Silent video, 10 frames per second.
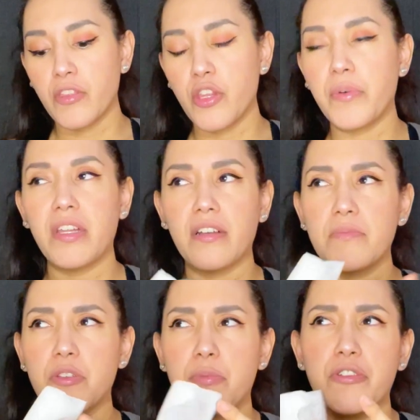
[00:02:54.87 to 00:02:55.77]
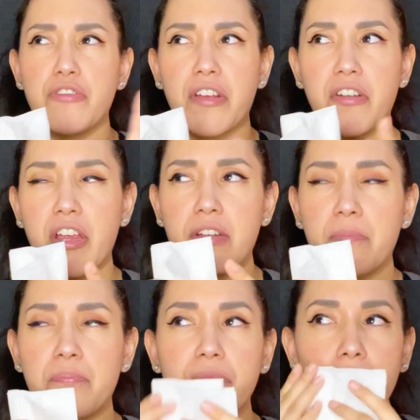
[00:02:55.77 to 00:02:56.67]
the one that comes with
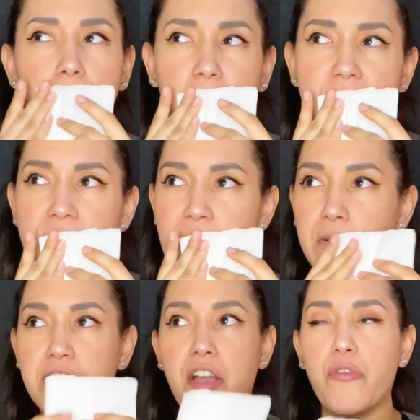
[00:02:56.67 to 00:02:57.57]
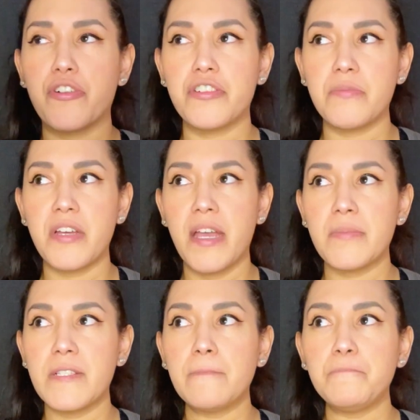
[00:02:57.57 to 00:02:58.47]
multi-grain bread, which I order
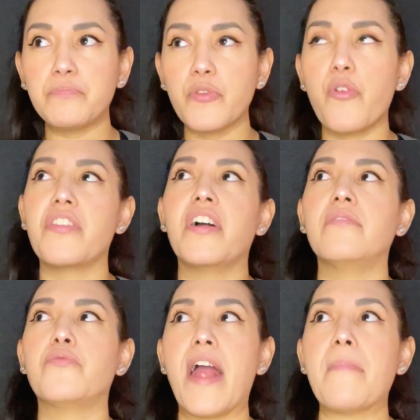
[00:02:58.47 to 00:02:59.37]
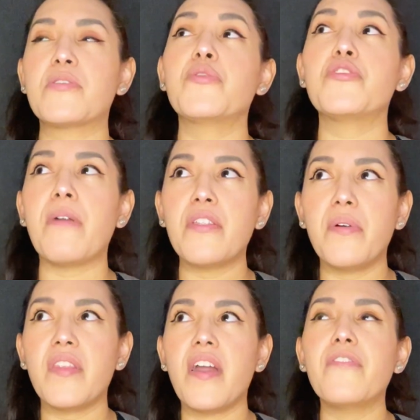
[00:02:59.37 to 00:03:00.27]
sometimes, or the wraps, which by the
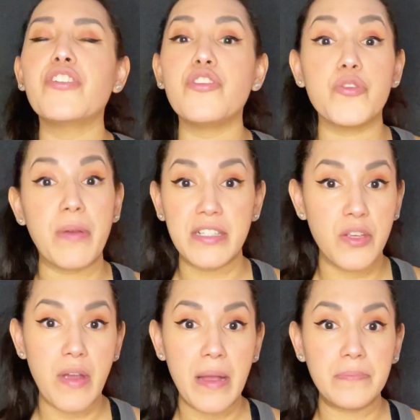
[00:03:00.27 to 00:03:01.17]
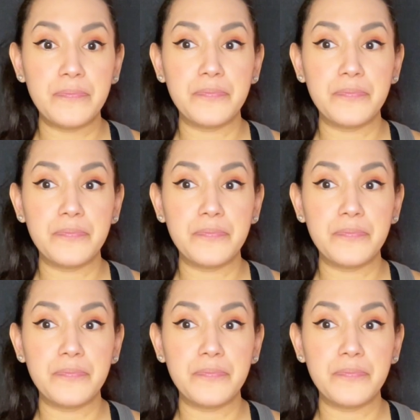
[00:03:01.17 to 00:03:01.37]
way, they have a new spicy wrap